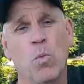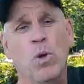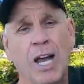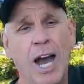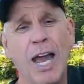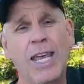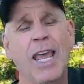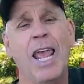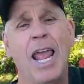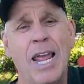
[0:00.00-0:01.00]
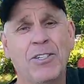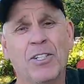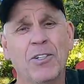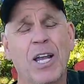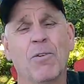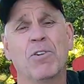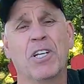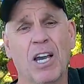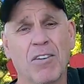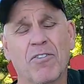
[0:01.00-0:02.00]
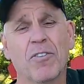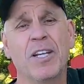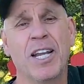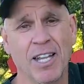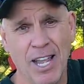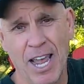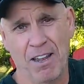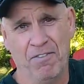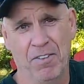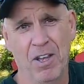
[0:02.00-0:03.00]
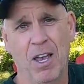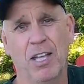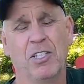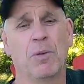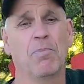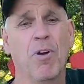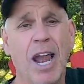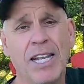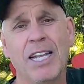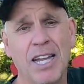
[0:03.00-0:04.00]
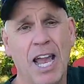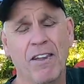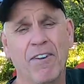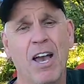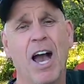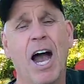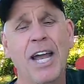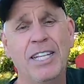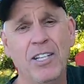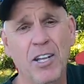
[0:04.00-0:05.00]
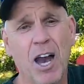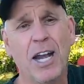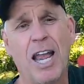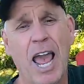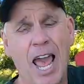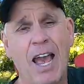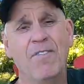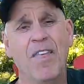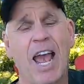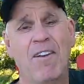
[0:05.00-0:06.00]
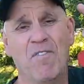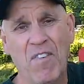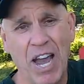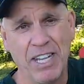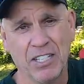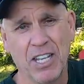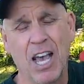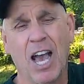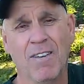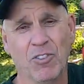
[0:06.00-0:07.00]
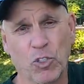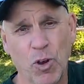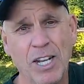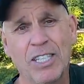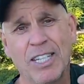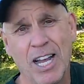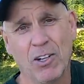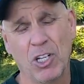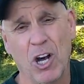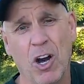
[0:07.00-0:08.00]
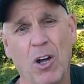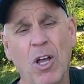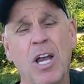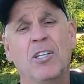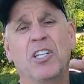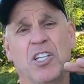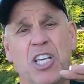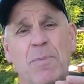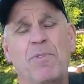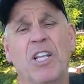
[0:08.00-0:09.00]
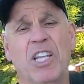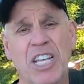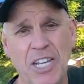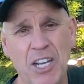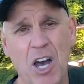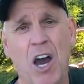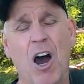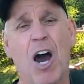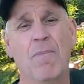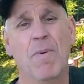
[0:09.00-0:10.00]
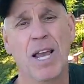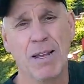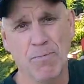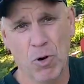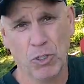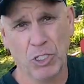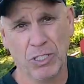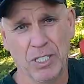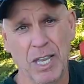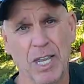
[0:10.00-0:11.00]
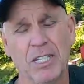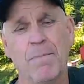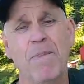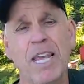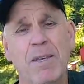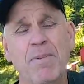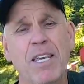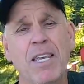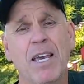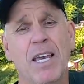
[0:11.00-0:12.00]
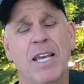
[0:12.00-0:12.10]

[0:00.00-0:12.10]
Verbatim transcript: when I entered a recovery life, a sobriety life, I did not have that vice of drugs and alcohol to keep the lid on my emotions to make me